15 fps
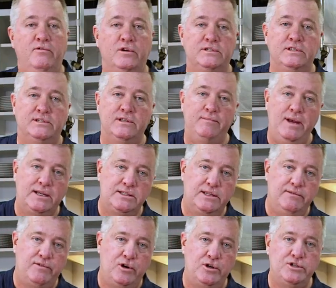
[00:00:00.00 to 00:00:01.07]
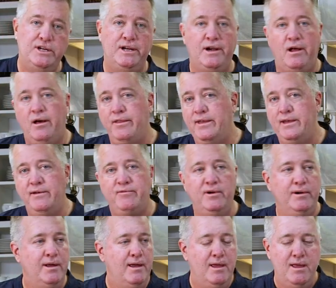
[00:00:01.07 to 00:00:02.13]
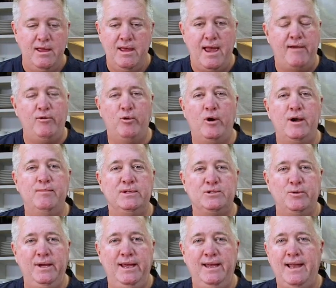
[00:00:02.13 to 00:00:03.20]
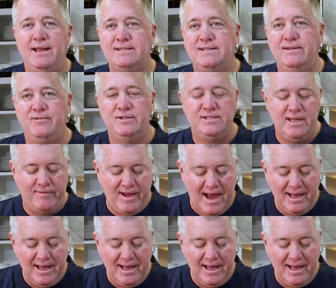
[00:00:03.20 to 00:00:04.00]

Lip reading: versus the Mexican version, and all the different, everywhere in between has different stuff.